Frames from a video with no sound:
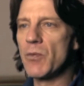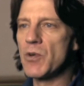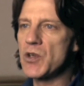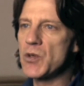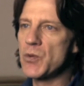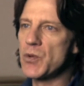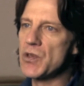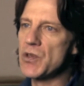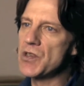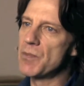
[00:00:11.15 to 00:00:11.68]

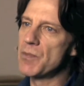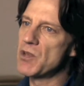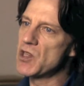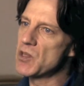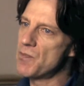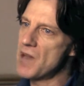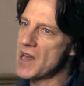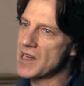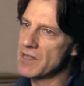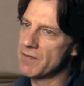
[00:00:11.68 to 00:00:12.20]
which was the
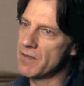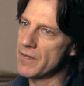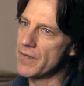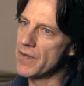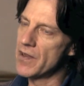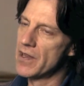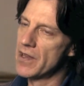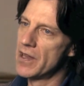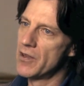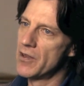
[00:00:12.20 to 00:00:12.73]
perspective of
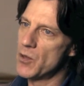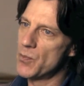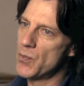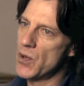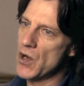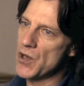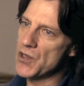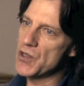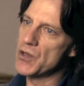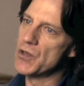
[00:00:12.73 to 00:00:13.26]
the
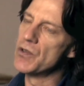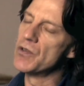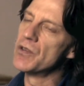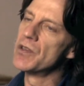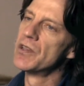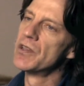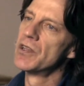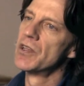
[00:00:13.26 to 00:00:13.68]
person